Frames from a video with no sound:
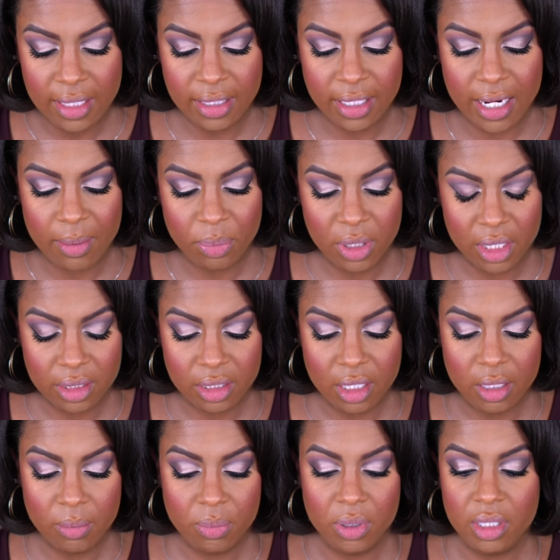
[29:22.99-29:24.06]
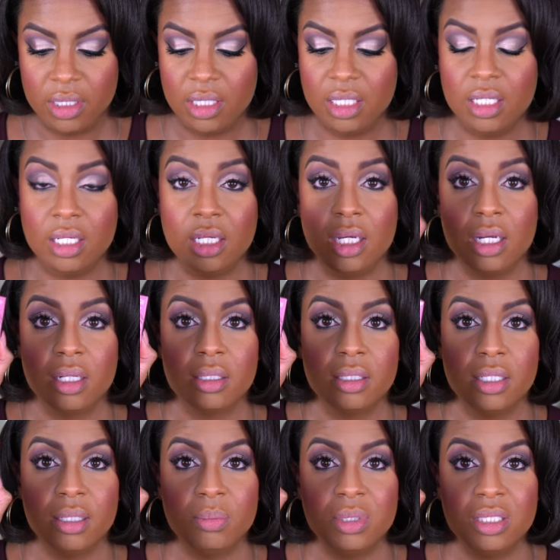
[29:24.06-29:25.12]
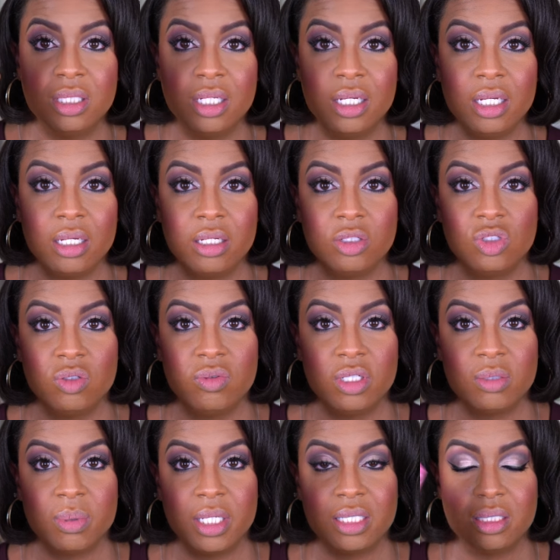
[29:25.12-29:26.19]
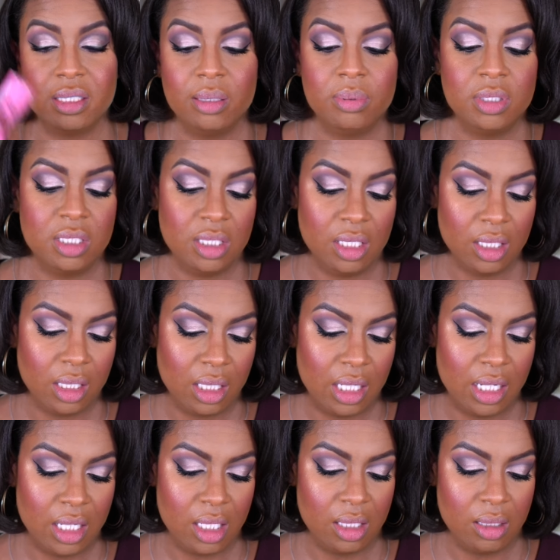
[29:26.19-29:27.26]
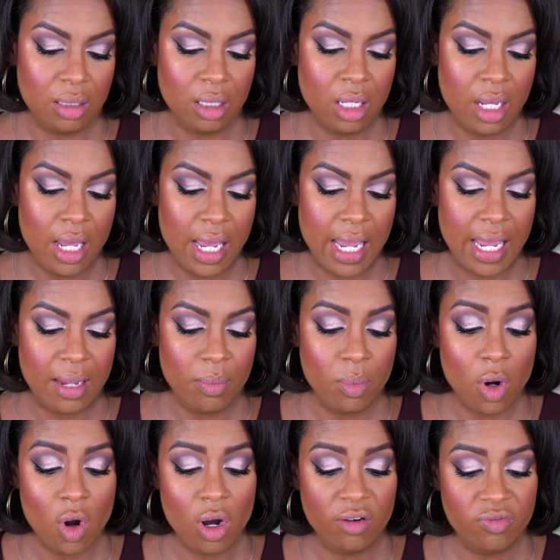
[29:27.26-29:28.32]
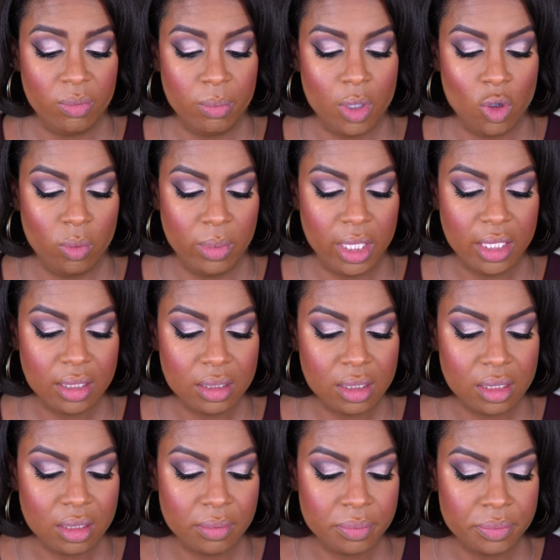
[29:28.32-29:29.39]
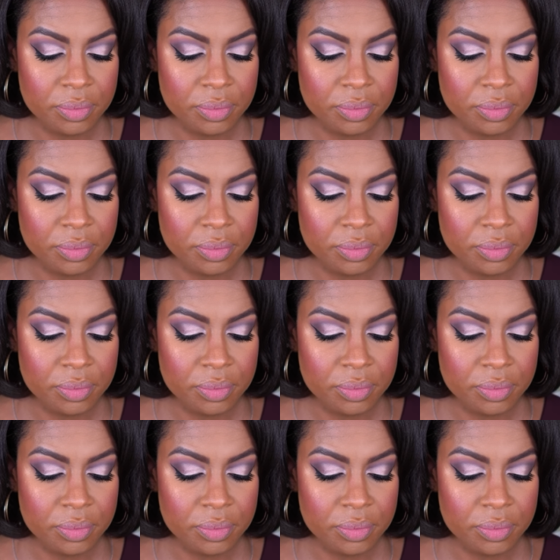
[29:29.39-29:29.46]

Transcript: Then I picked up the lipstick, Juvia's Place lipstick in a Mauve Moment.